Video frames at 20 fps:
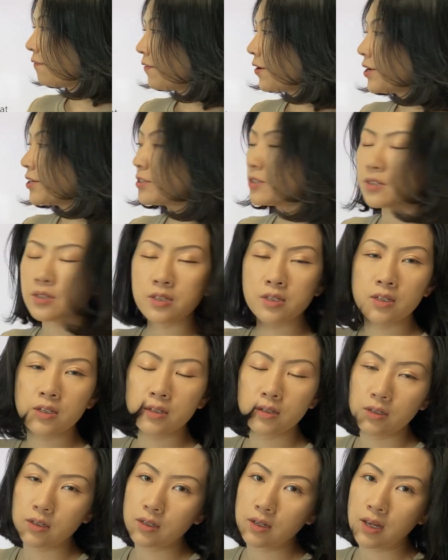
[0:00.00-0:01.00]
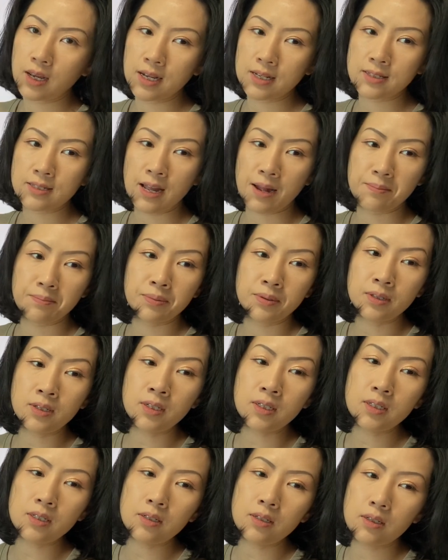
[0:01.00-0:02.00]
first
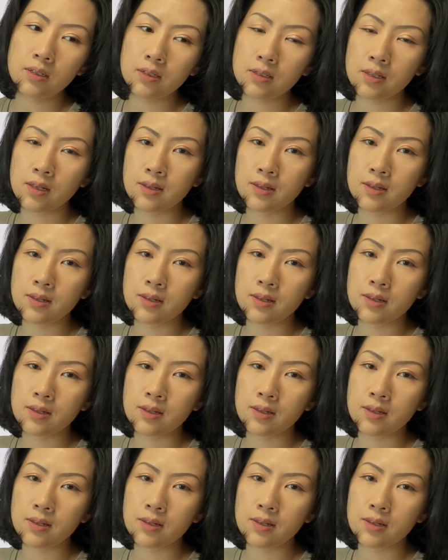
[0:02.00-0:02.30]
example